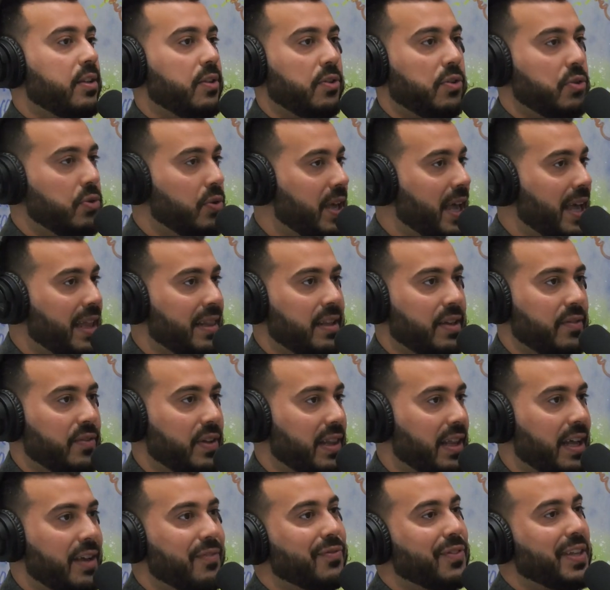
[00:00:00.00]
You can't live a
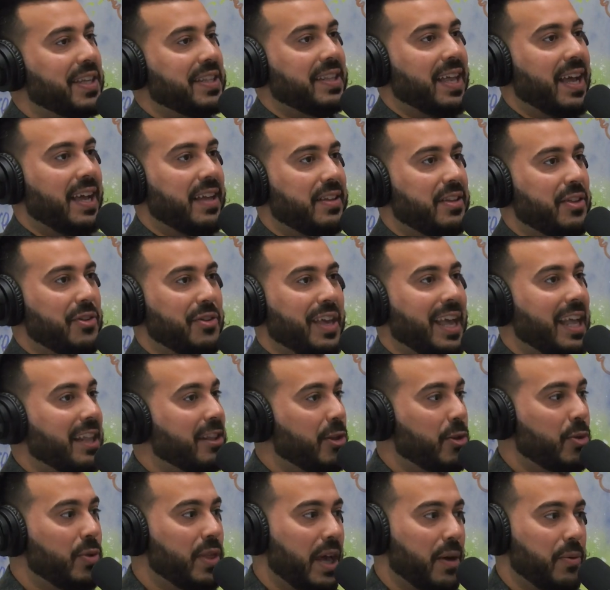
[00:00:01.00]
life like that. You
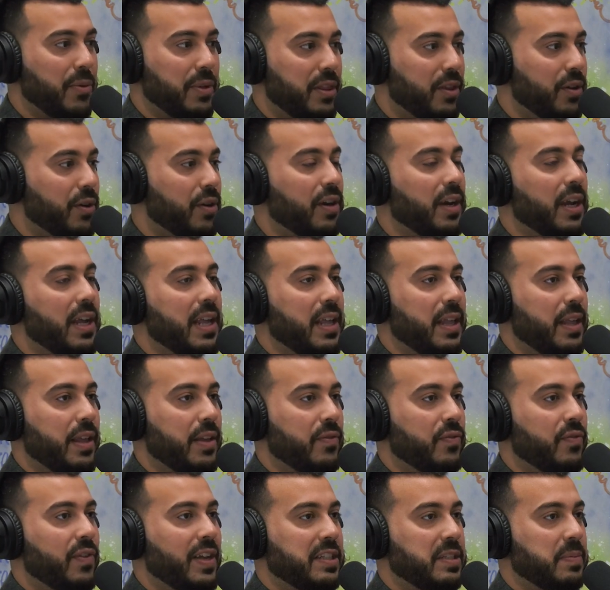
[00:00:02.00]
can't do that with your
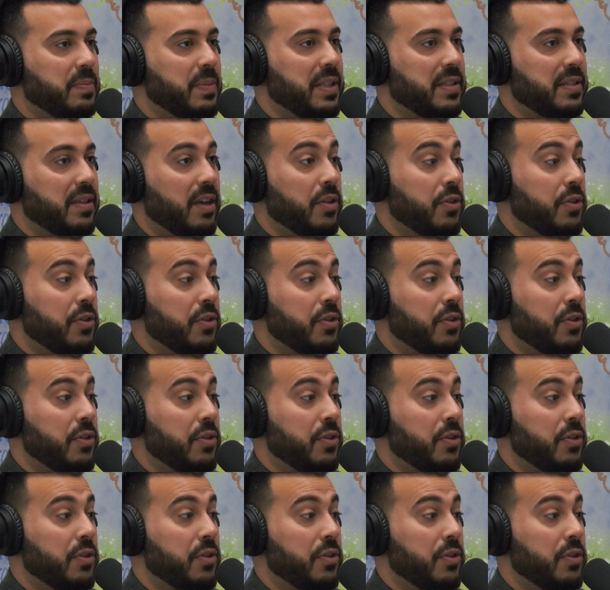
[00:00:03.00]
investments.